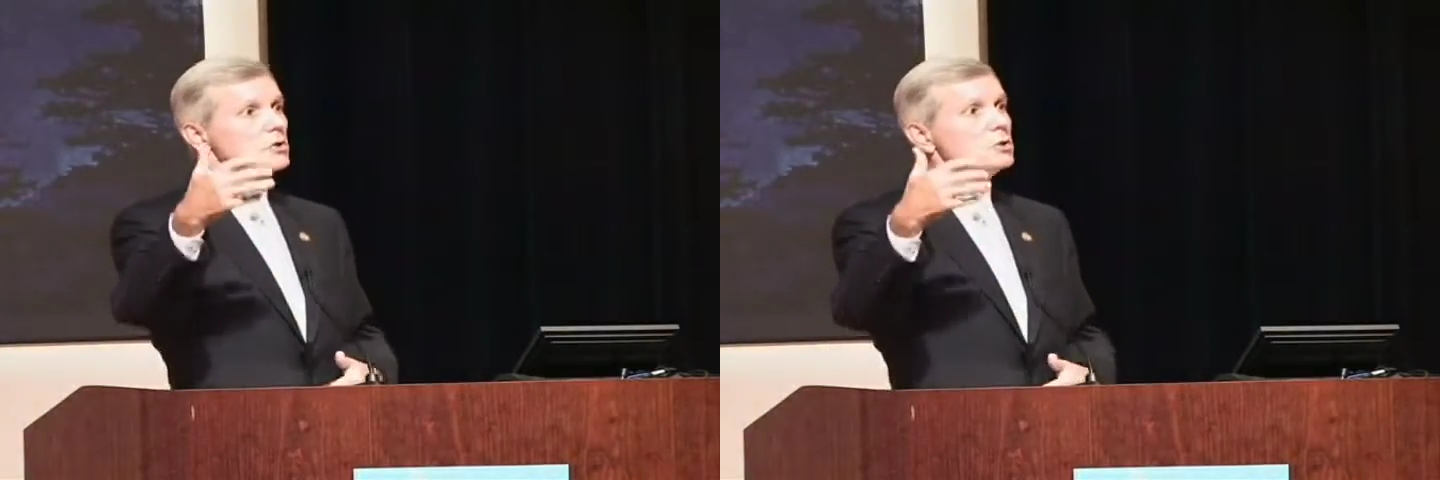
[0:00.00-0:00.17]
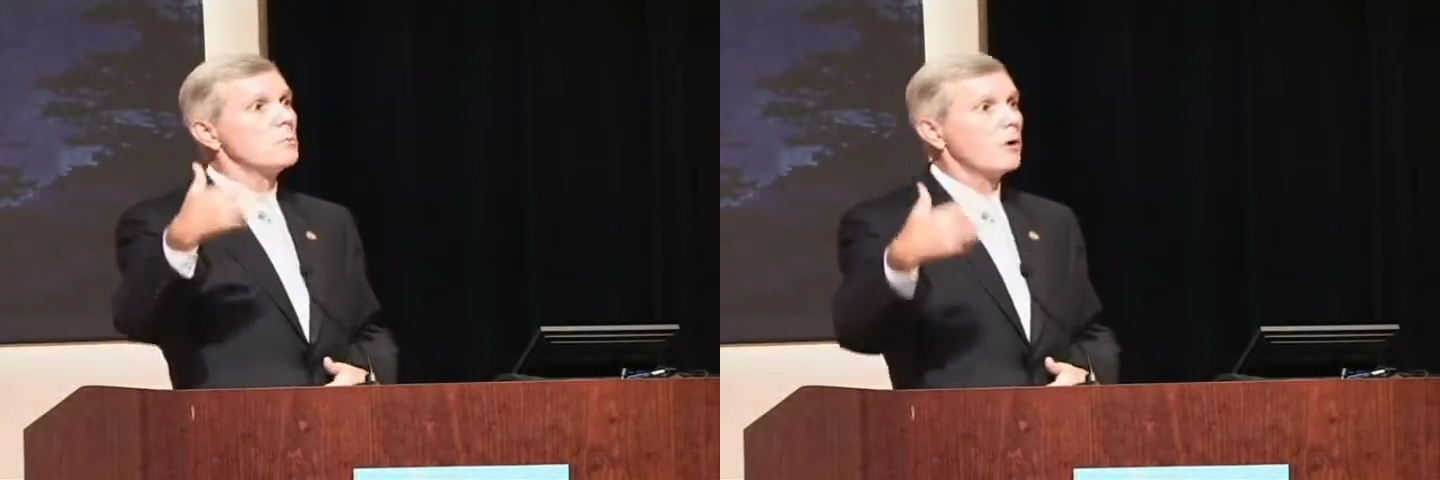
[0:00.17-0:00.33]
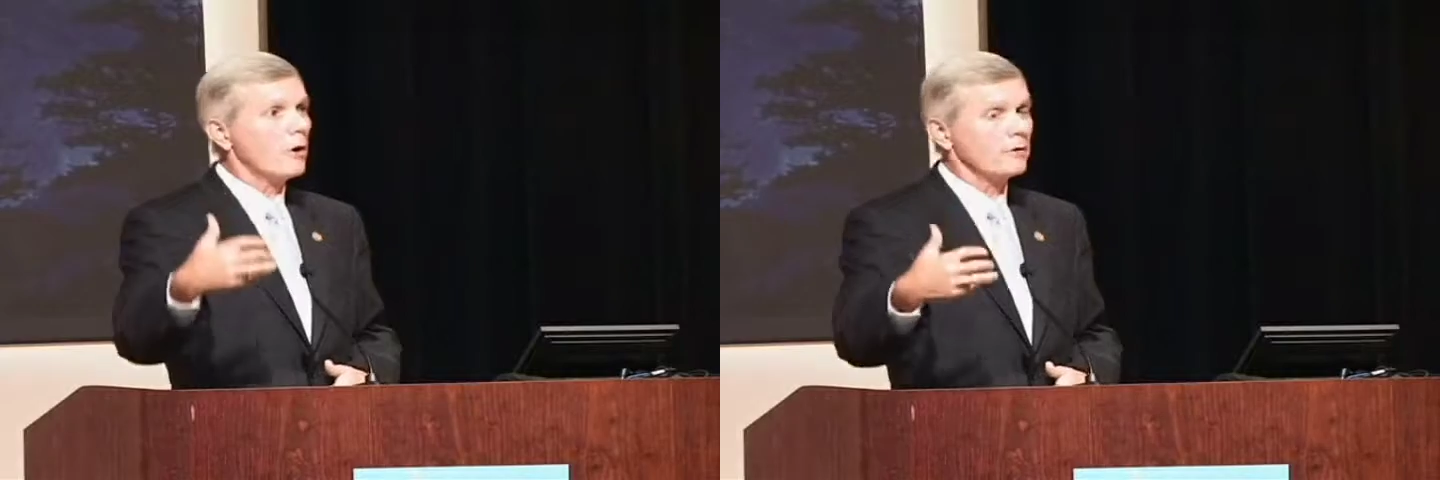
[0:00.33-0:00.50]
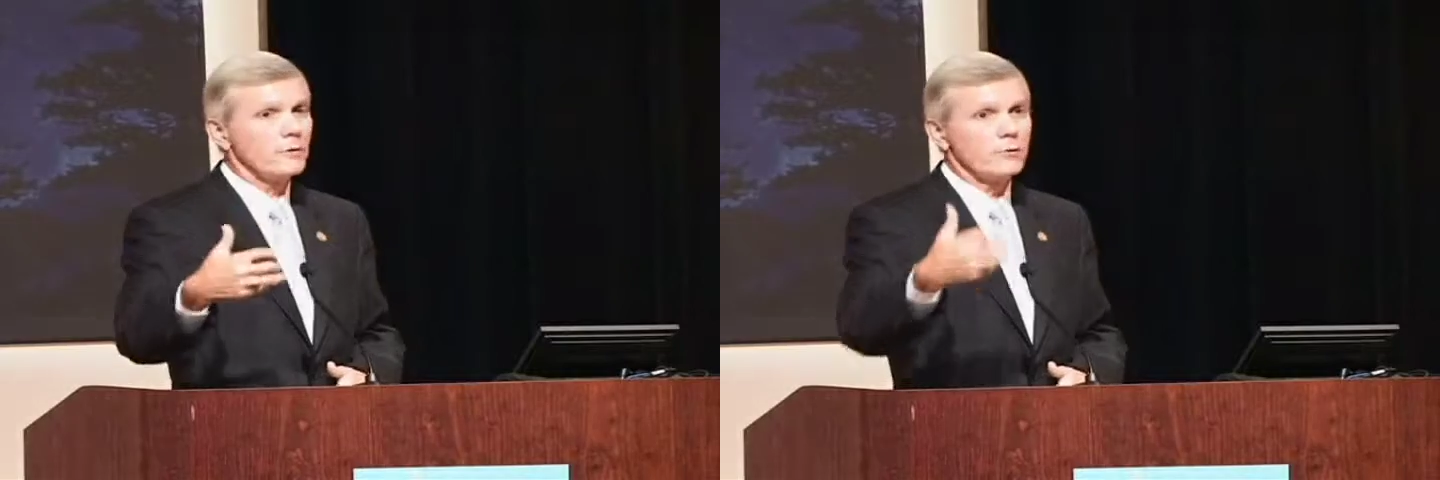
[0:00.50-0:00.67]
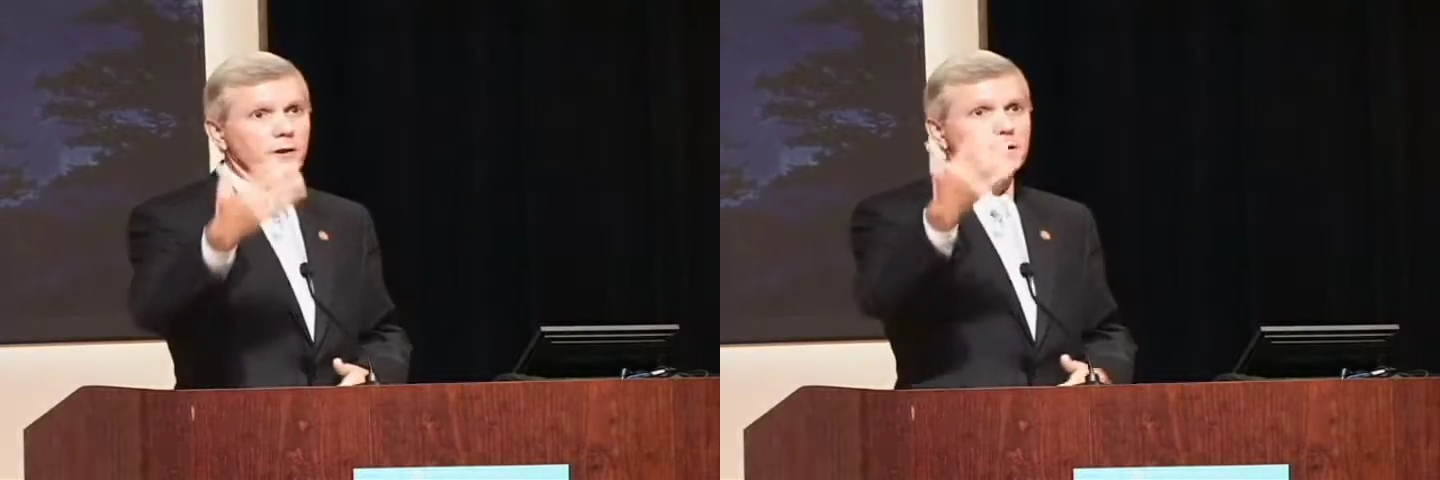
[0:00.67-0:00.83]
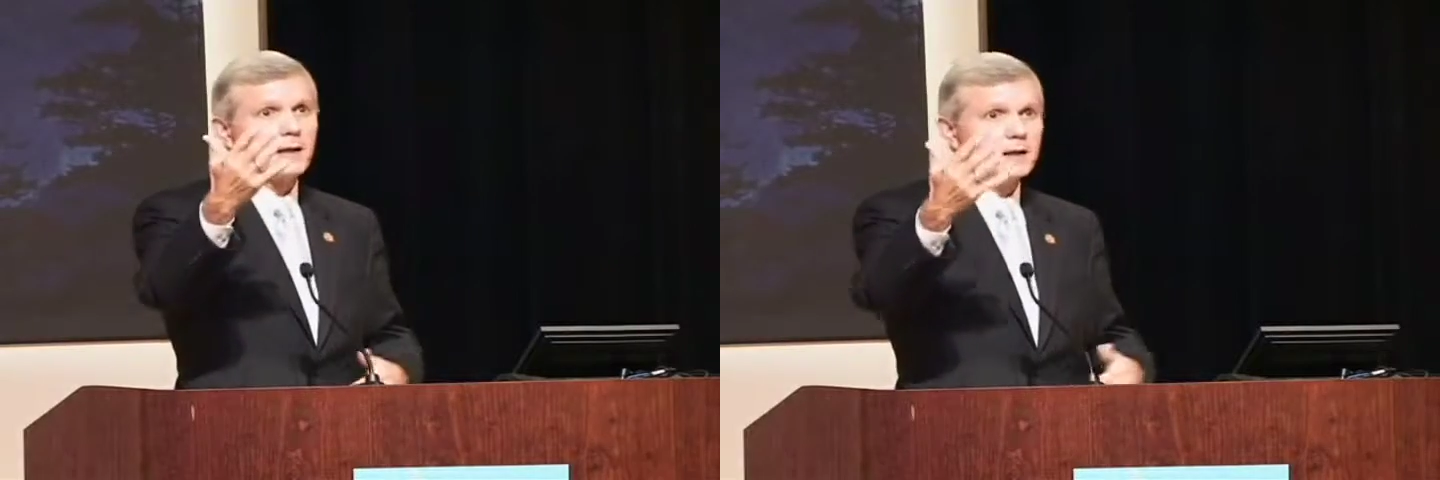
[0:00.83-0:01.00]
to partner.
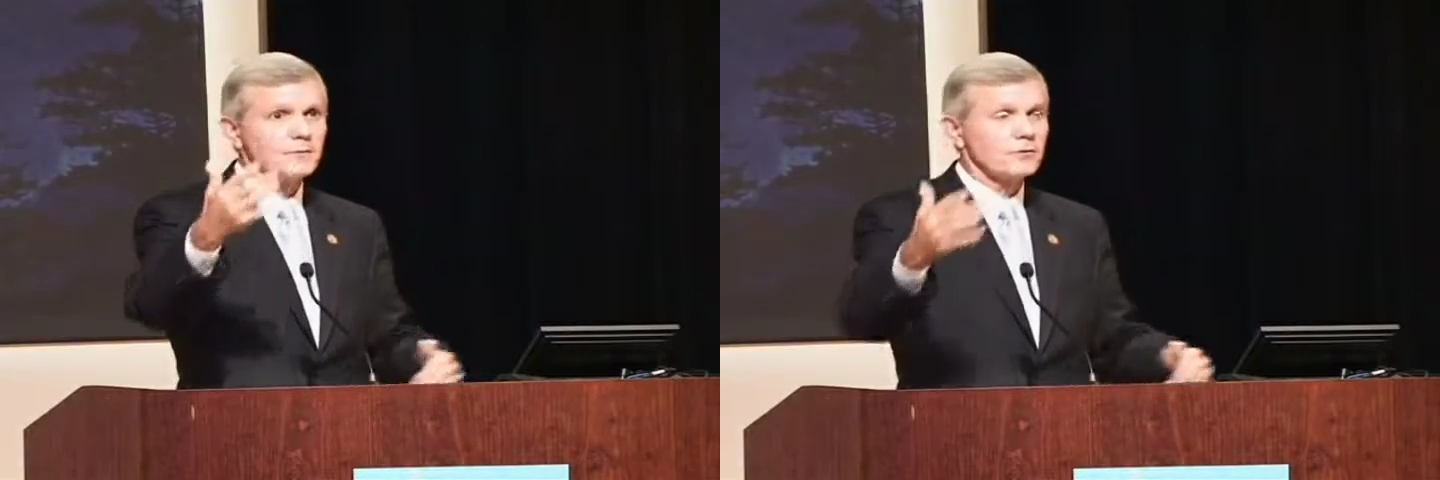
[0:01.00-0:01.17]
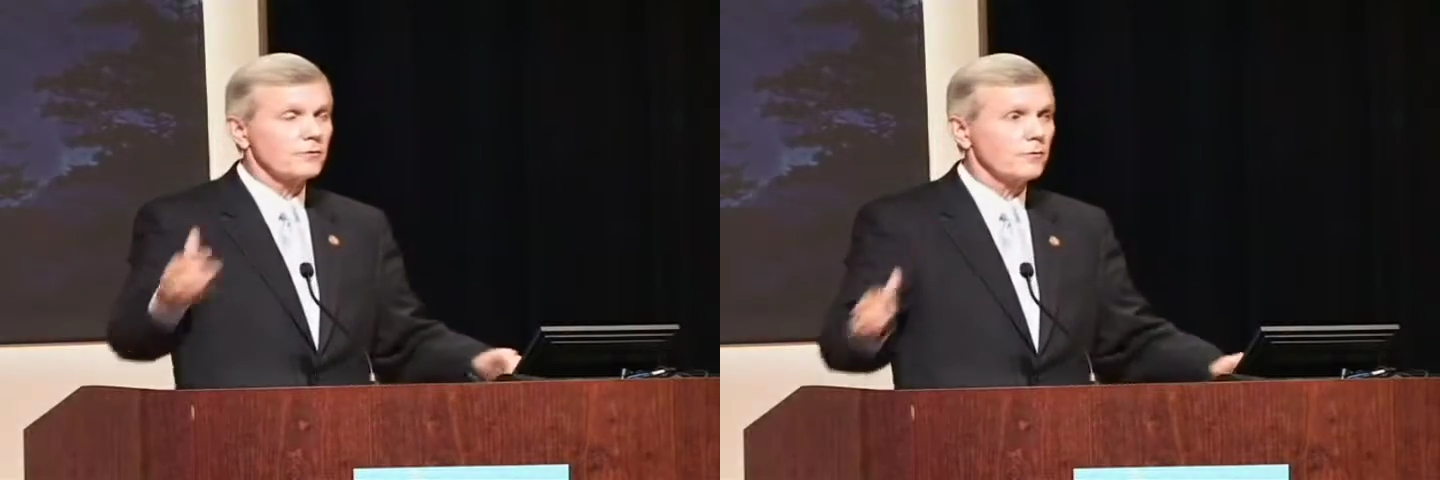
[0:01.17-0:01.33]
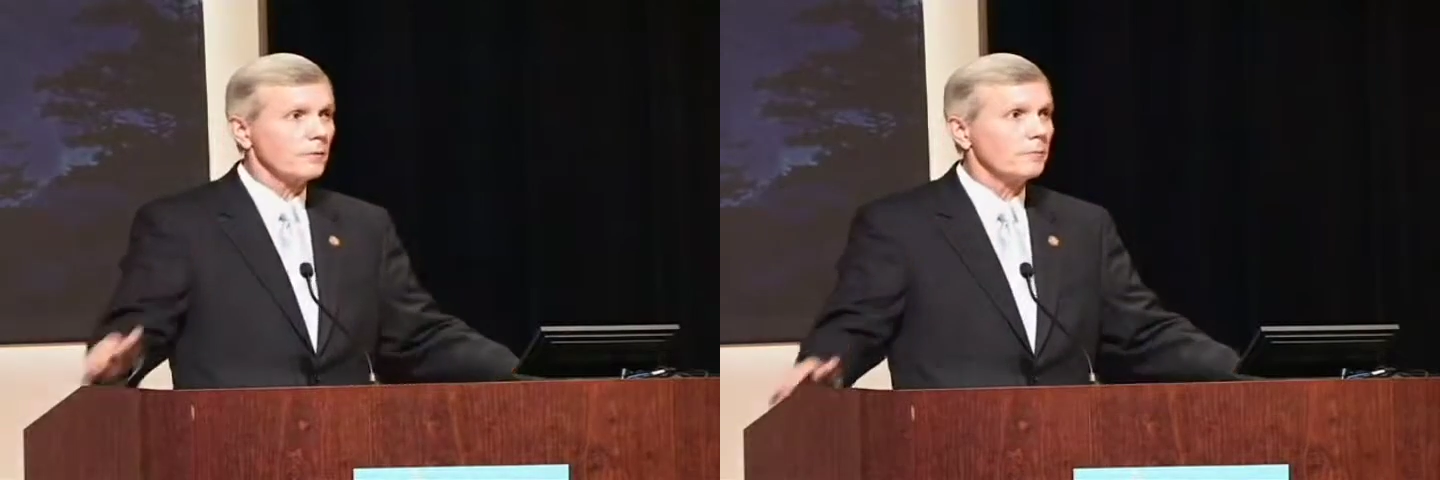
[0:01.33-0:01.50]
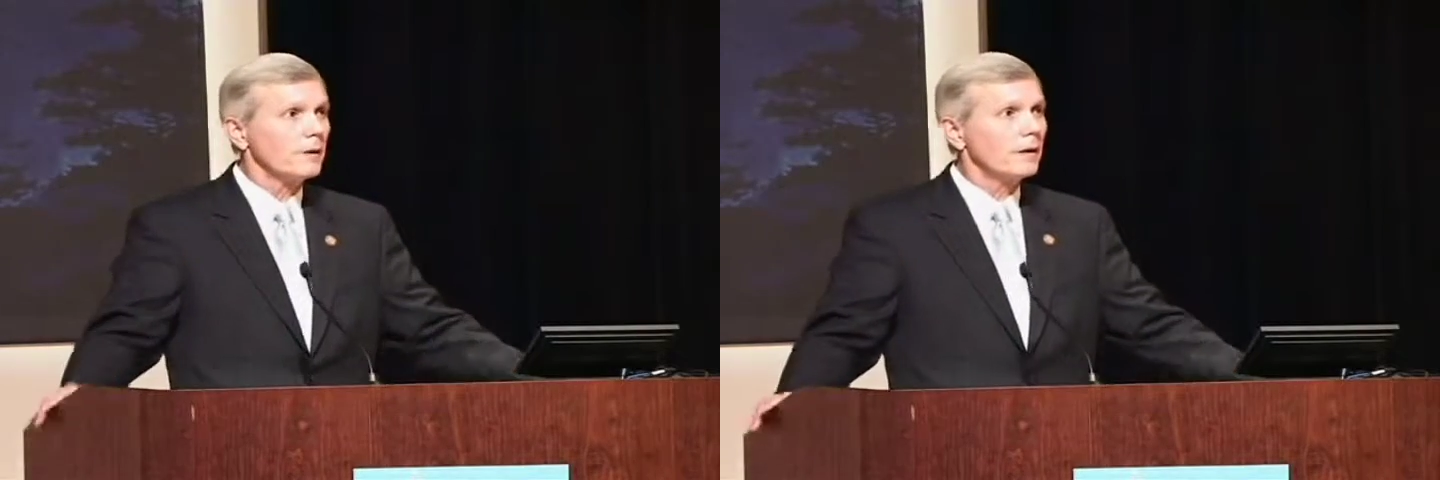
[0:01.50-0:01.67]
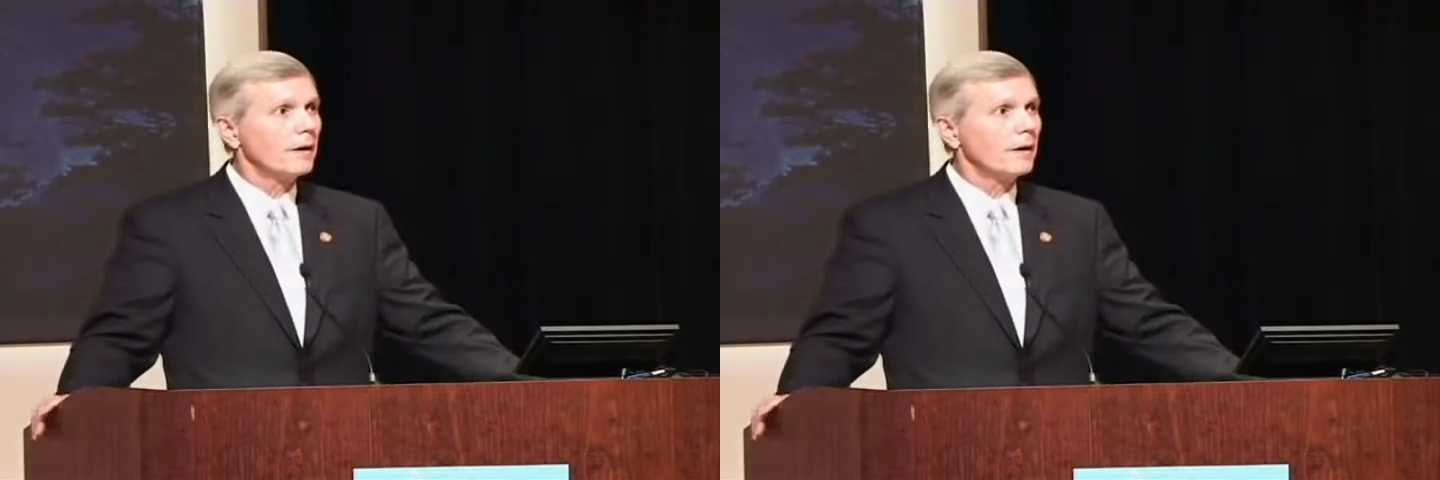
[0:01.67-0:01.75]
Rick Davis from